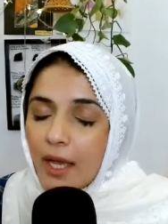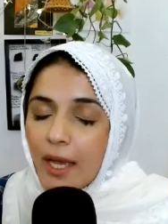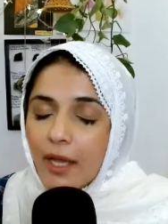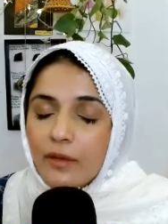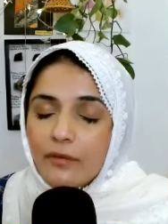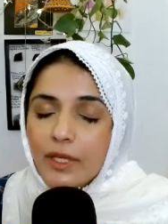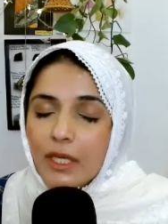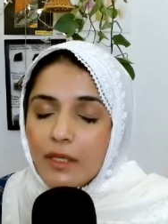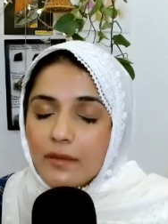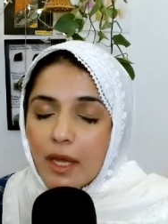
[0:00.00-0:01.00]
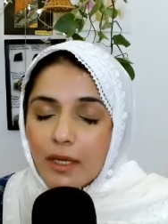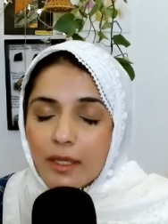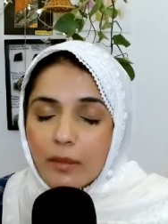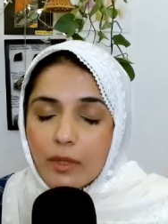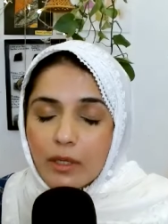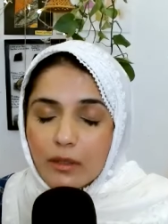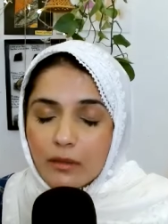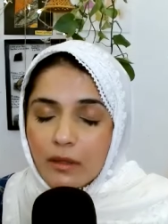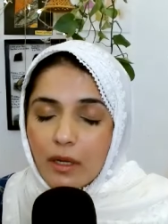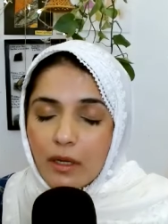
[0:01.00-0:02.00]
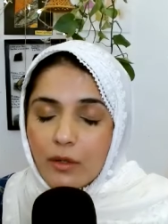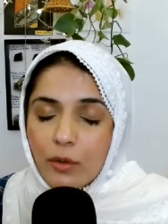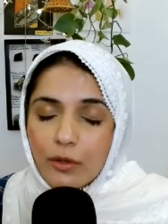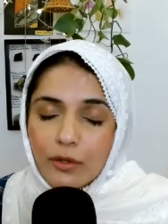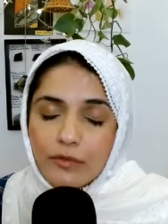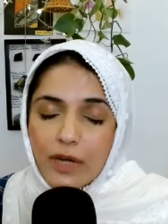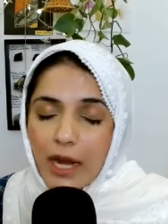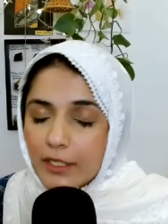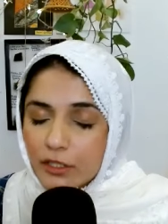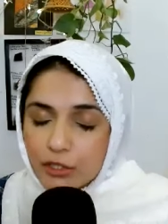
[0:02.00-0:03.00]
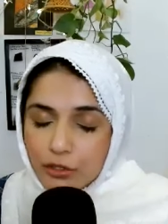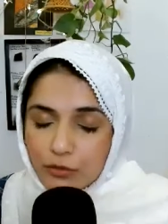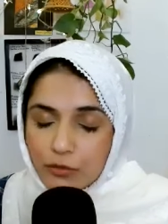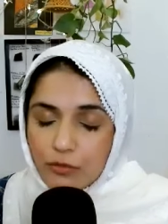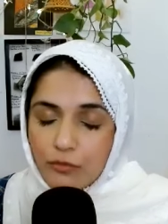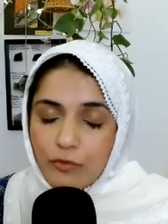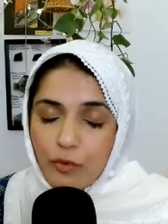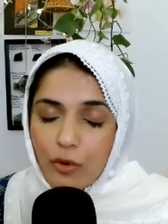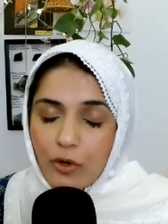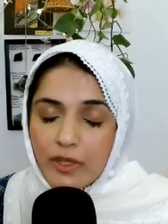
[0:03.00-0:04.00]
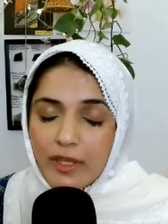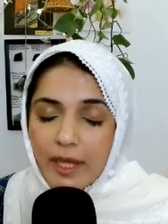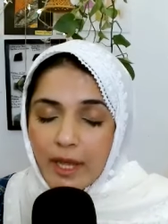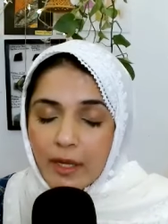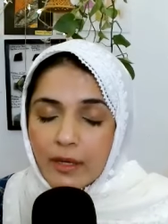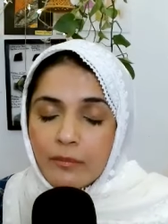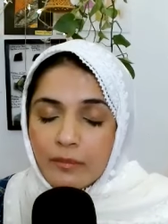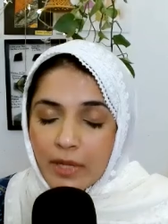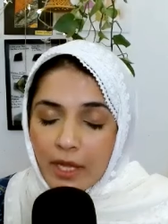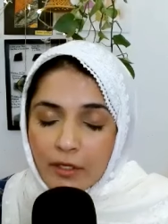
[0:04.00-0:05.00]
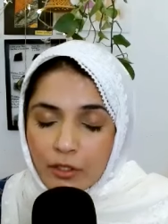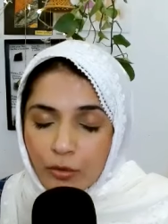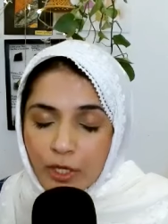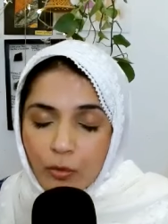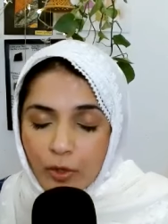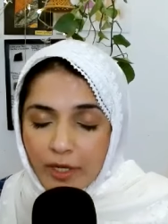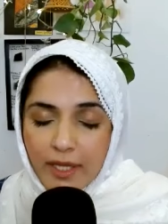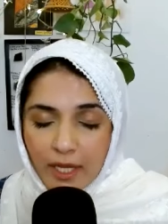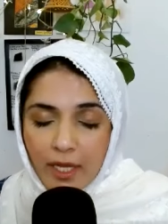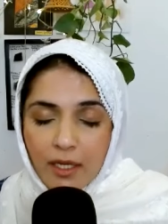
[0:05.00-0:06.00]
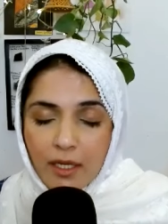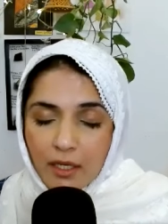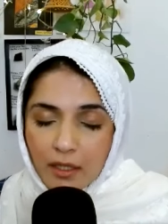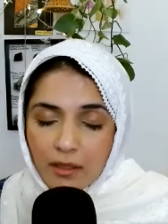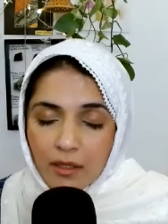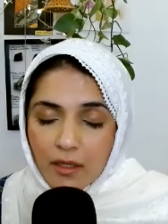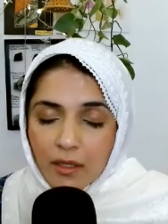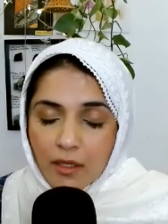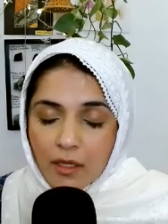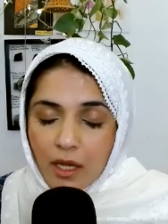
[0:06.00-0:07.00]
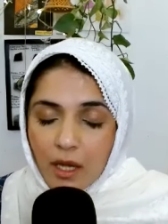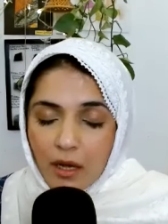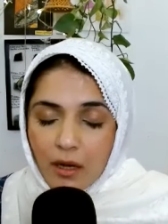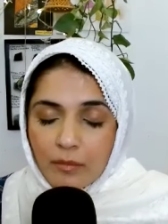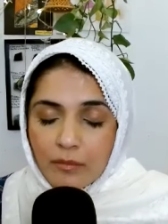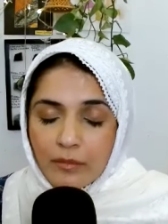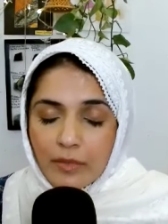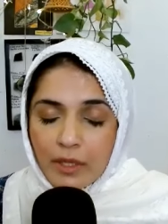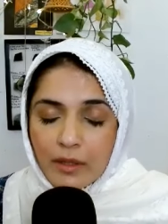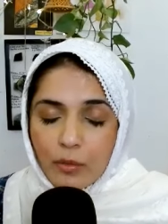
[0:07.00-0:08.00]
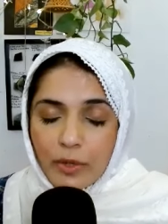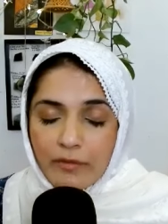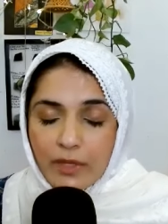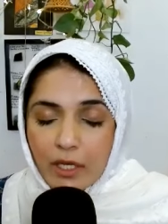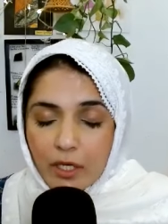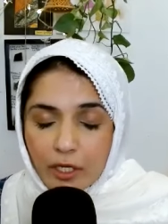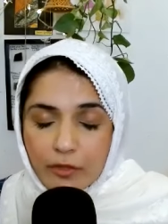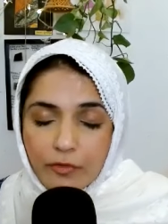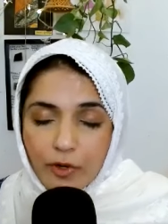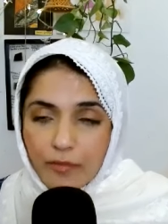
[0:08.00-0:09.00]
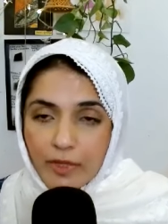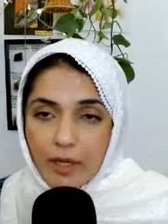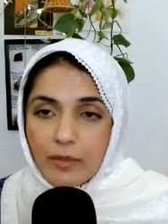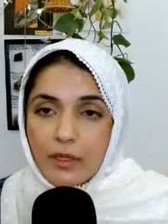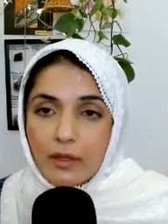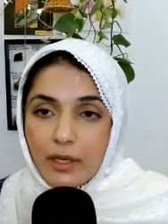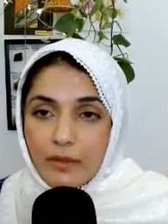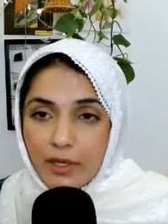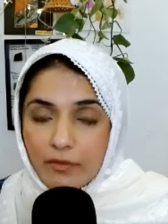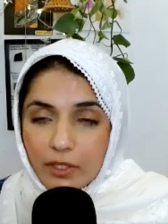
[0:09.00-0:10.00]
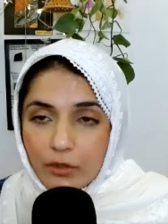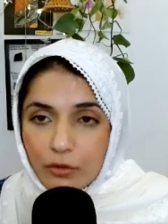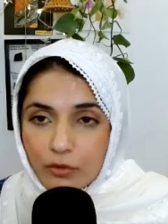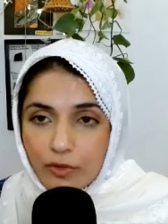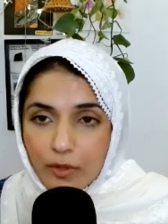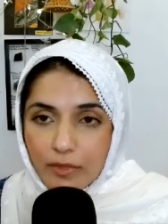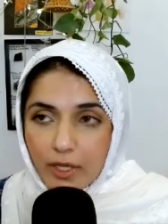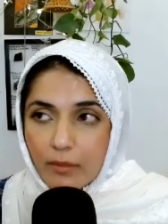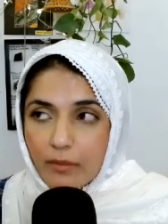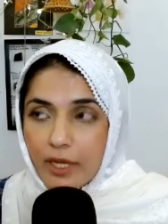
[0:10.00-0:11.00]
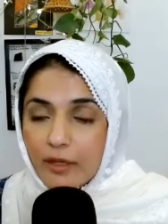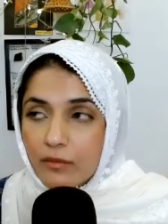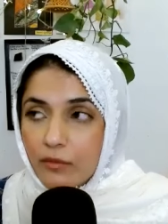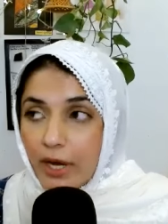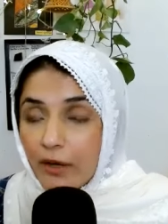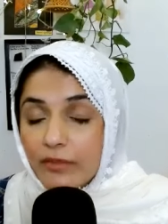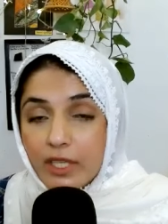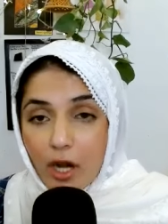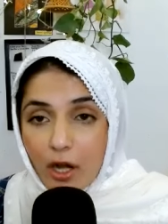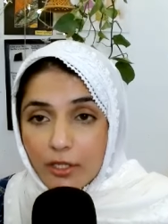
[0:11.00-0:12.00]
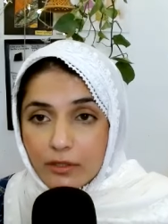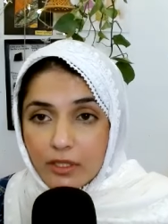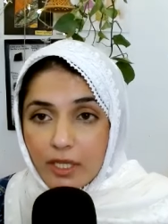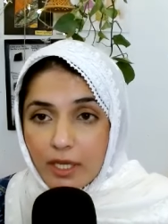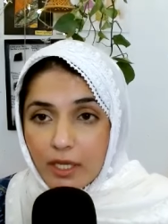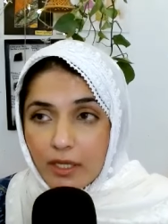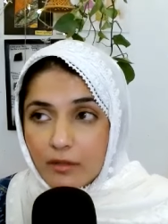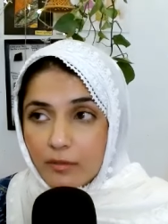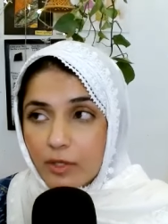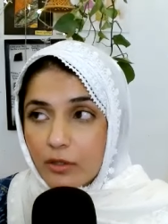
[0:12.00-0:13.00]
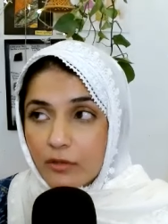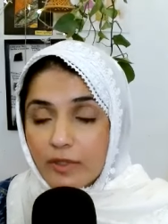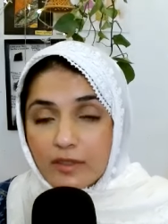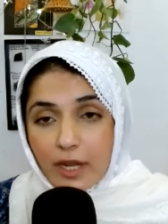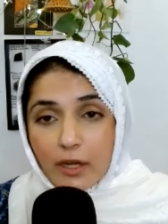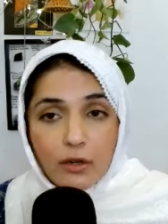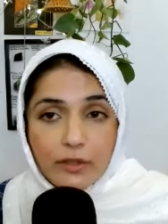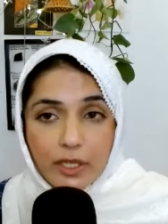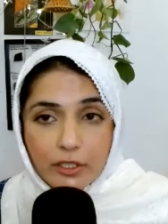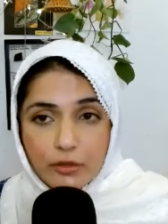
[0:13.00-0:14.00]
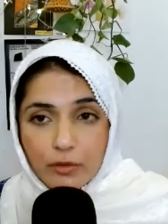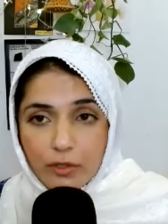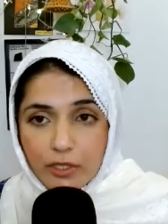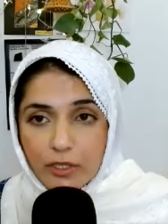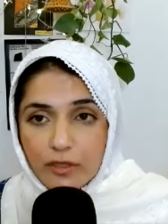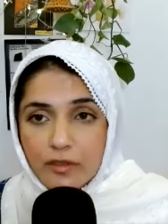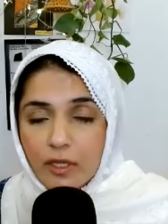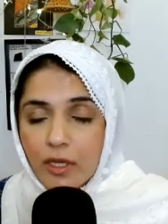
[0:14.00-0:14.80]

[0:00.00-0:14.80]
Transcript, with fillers: and we send them a, a note of gratitude for them and doing what they did um, and the way we learned from them and the way we grew from them and where we are today is because we stand on their shoulders.